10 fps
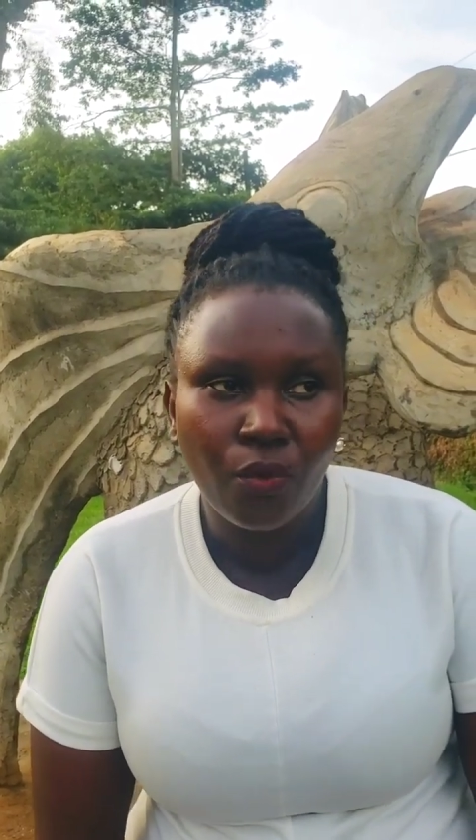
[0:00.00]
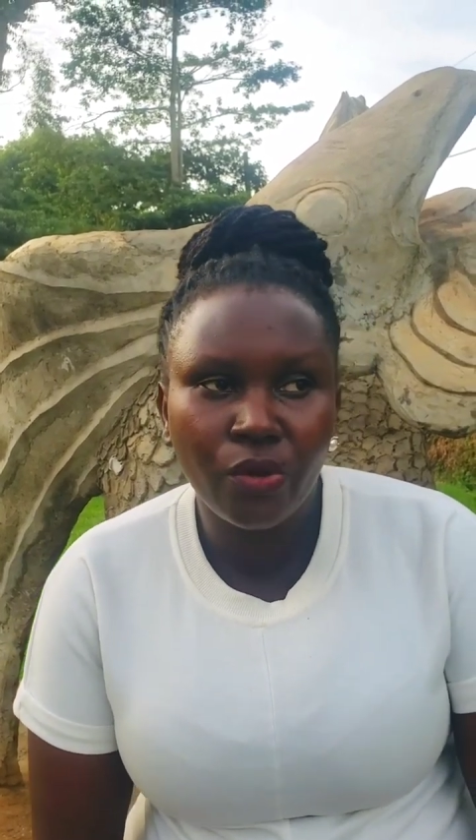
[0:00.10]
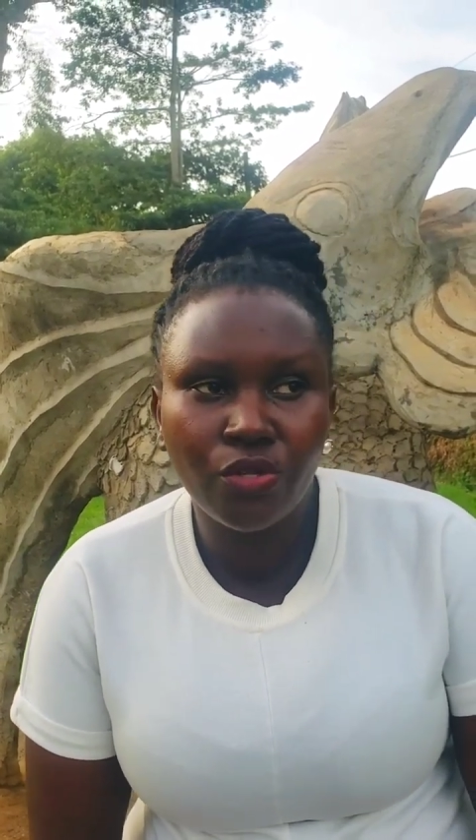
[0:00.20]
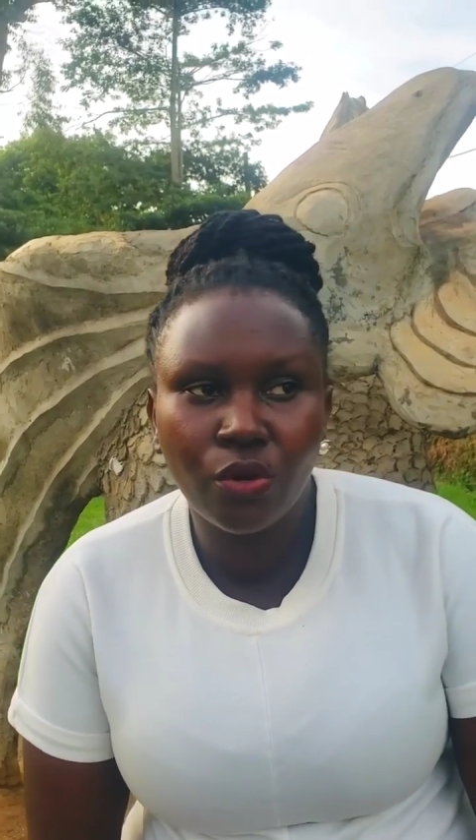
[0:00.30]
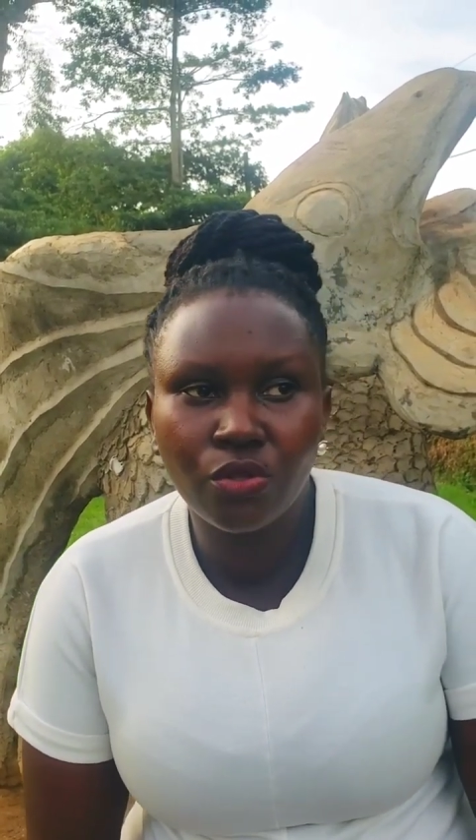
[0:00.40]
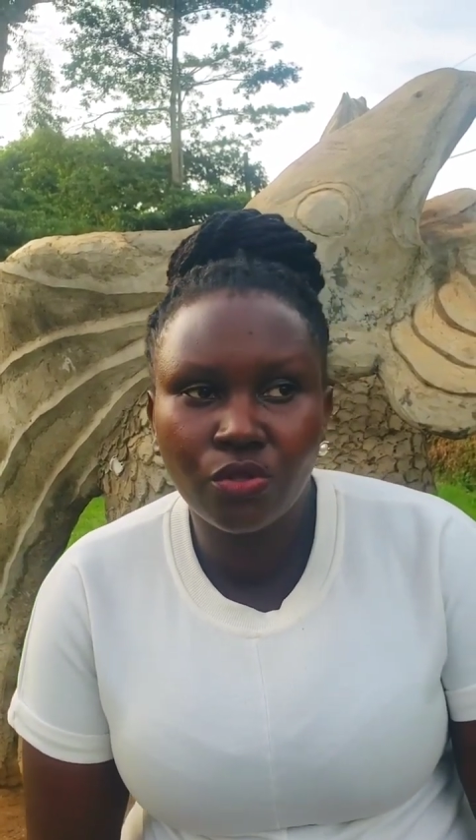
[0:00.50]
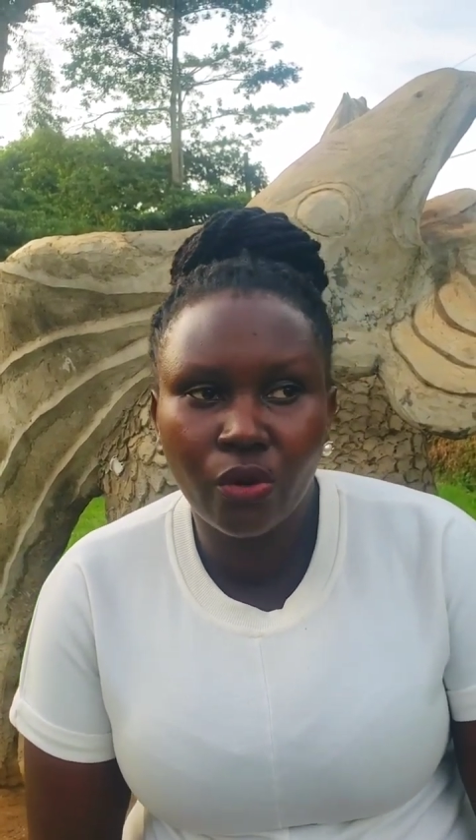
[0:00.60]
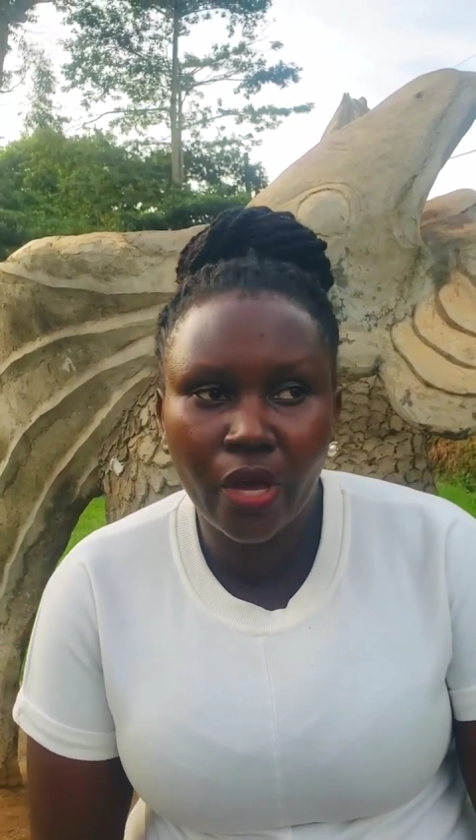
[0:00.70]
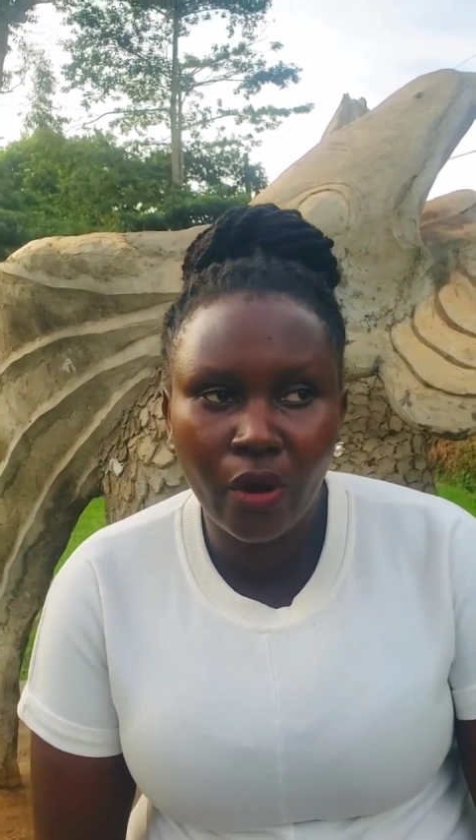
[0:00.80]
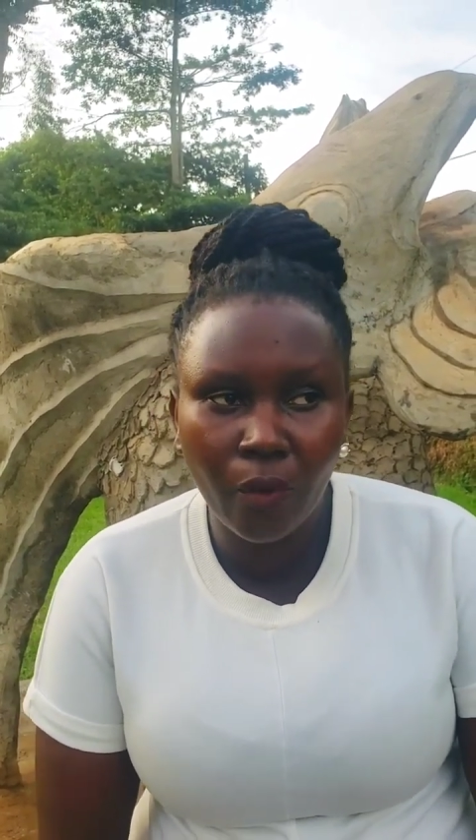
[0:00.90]
which also
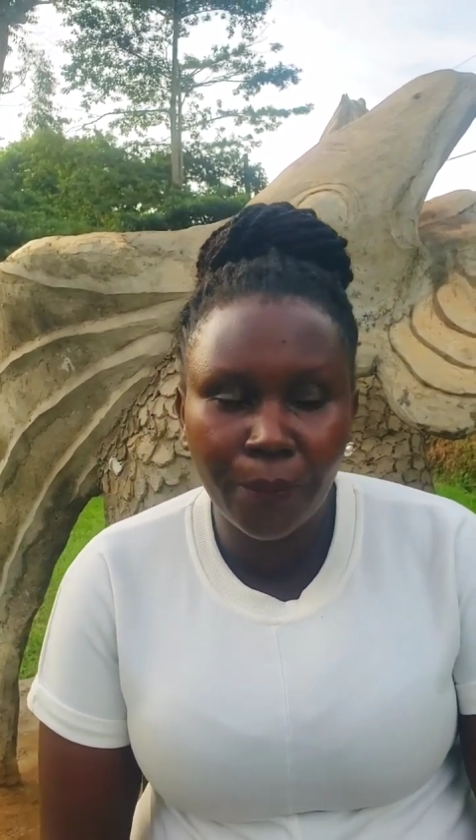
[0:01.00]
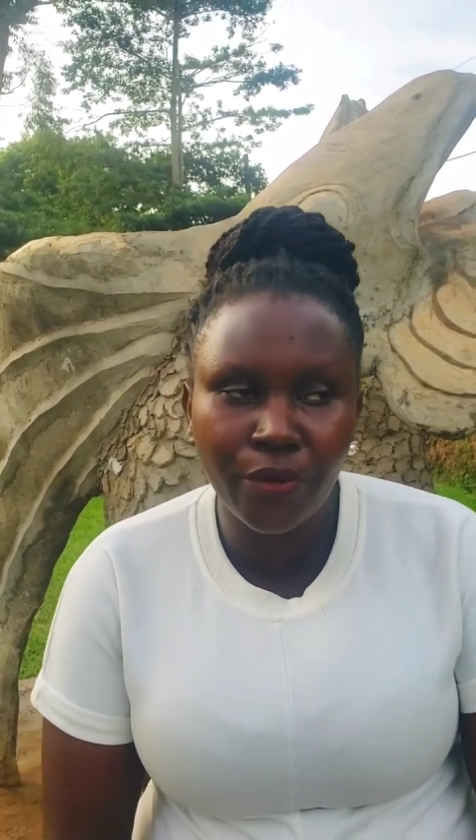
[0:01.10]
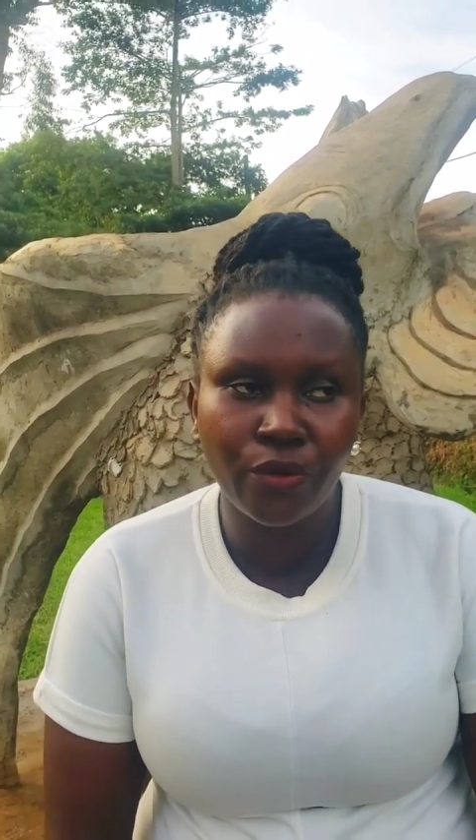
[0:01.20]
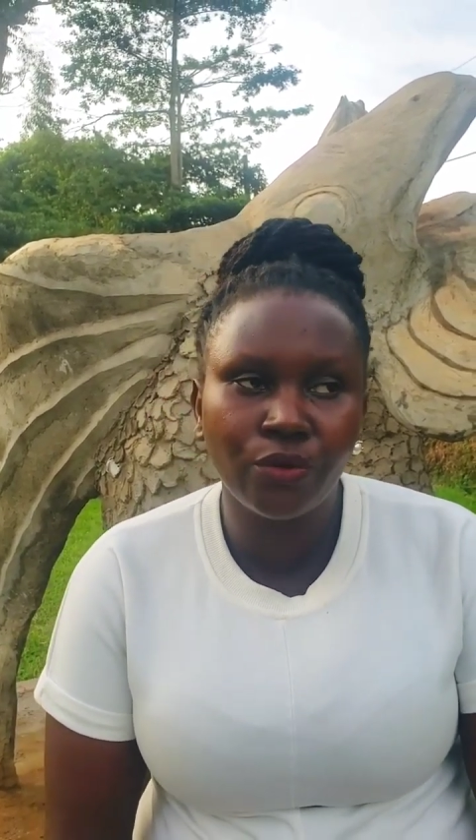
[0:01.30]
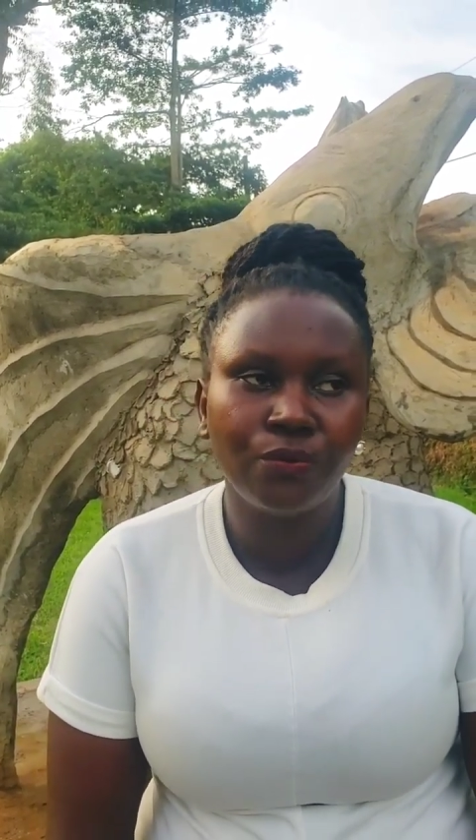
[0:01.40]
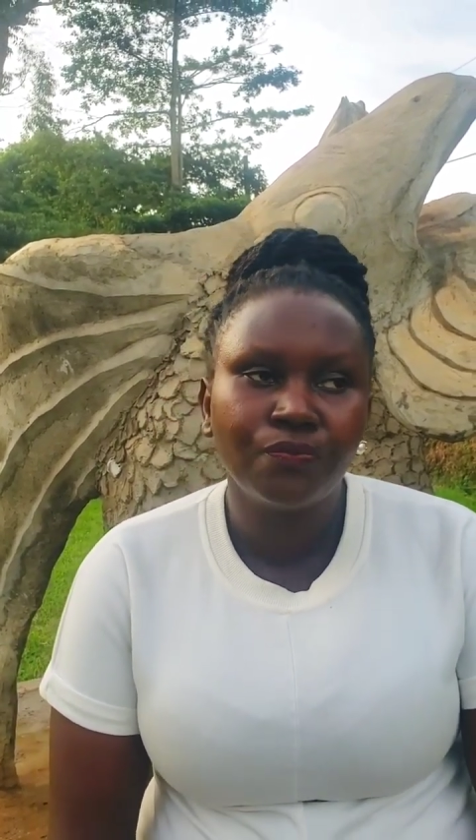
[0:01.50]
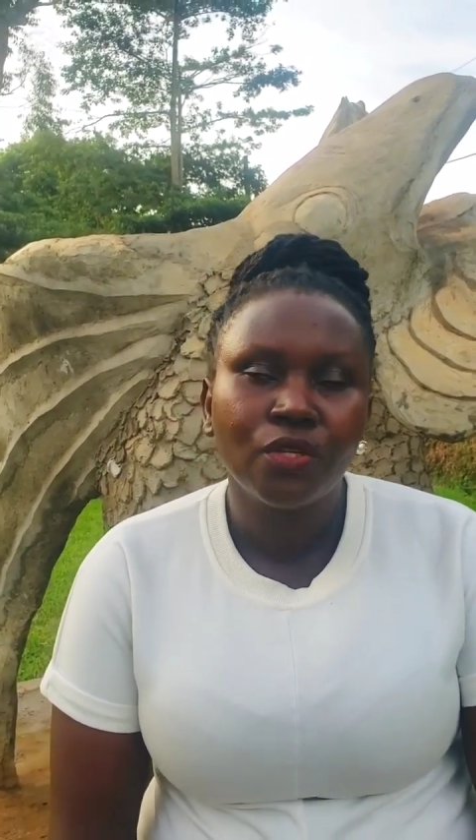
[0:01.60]
help you